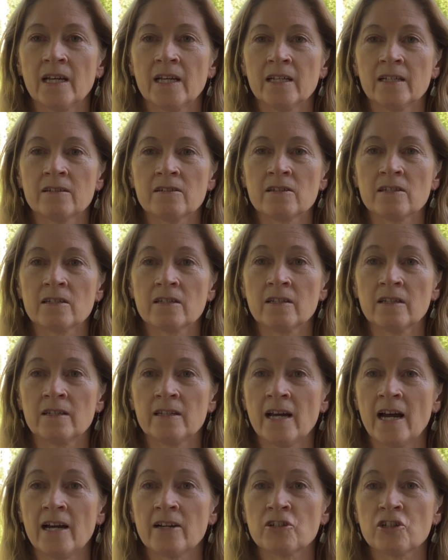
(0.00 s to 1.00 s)
And
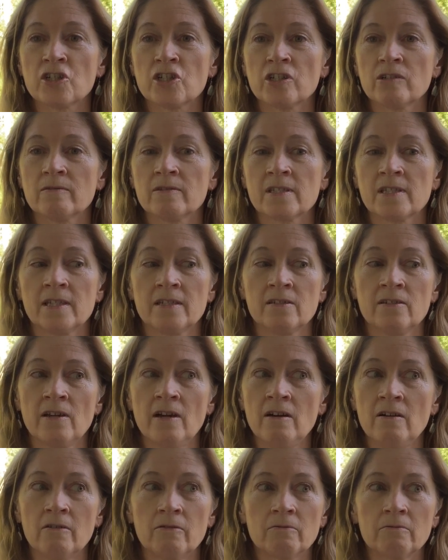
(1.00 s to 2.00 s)
Ganesh said,
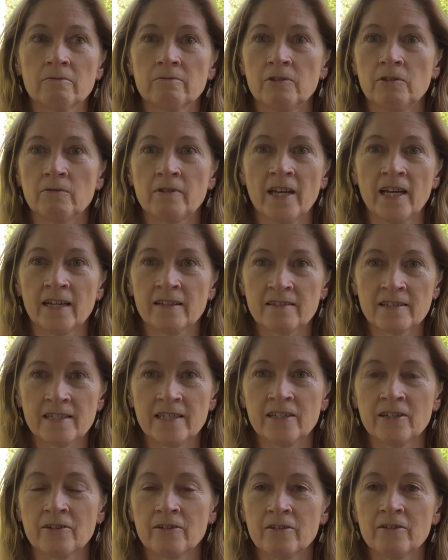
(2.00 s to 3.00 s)
no, you can't
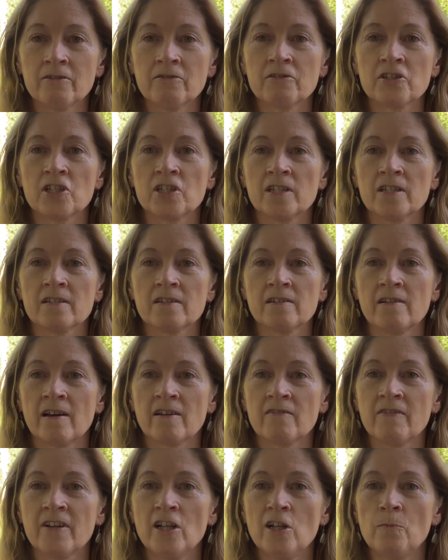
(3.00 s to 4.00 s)
see her. She's not
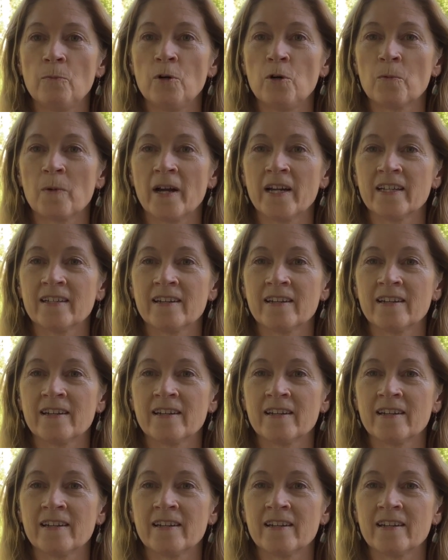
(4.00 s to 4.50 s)
available right